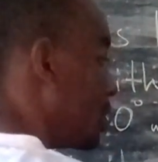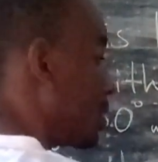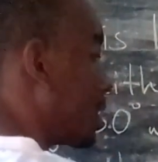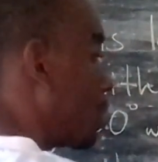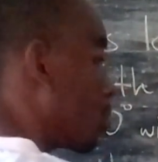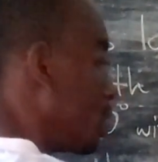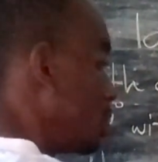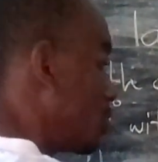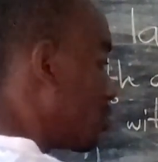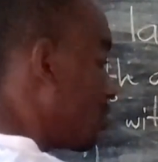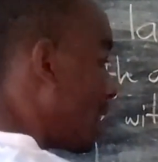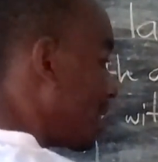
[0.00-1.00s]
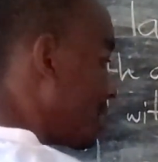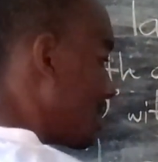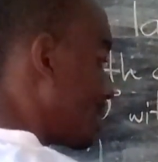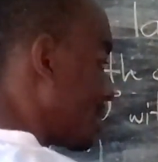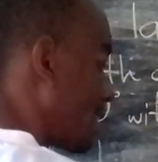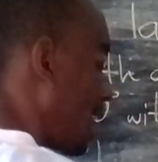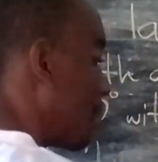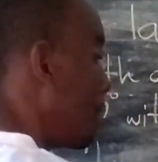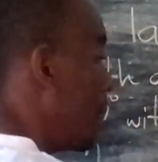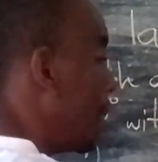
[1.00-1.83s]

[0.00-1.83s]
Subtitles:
is I'm going to find this time,